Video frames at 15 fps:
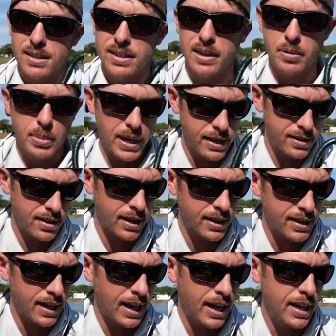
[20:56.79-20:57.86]
stick baits
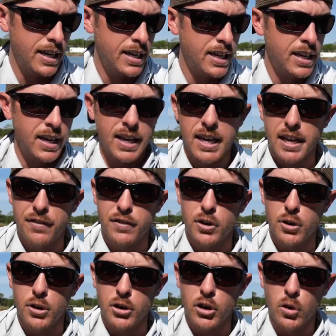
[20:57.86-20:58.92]
like that. If
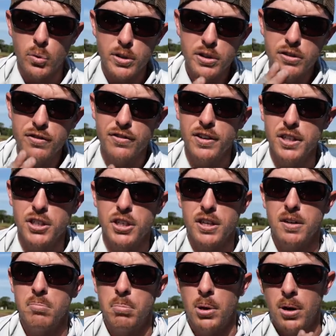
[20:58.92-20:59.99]
you're going to fish
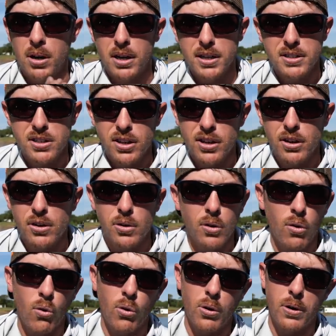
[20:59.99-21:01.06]
in ponds
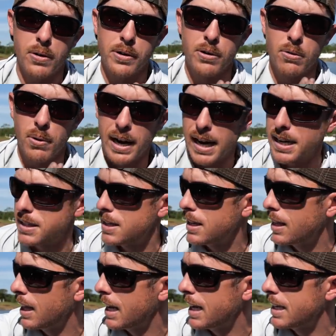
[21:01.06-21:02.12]
though, or
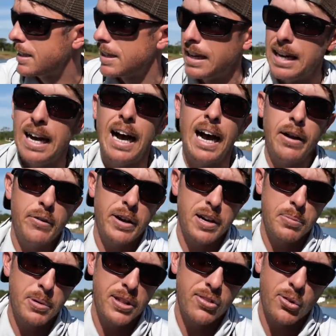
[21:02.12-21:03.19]
grassy lakes, I
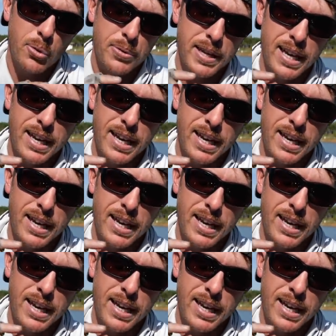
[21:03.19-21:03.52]
recommend throwing